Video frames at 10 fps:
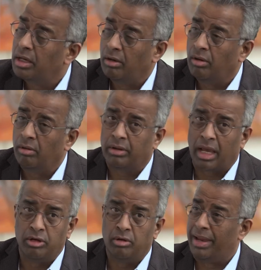You know,
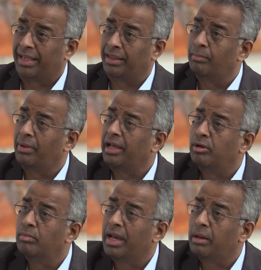can you make them like you
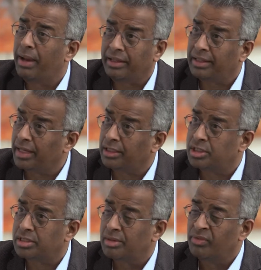make
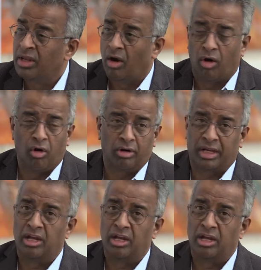pancakes? Or can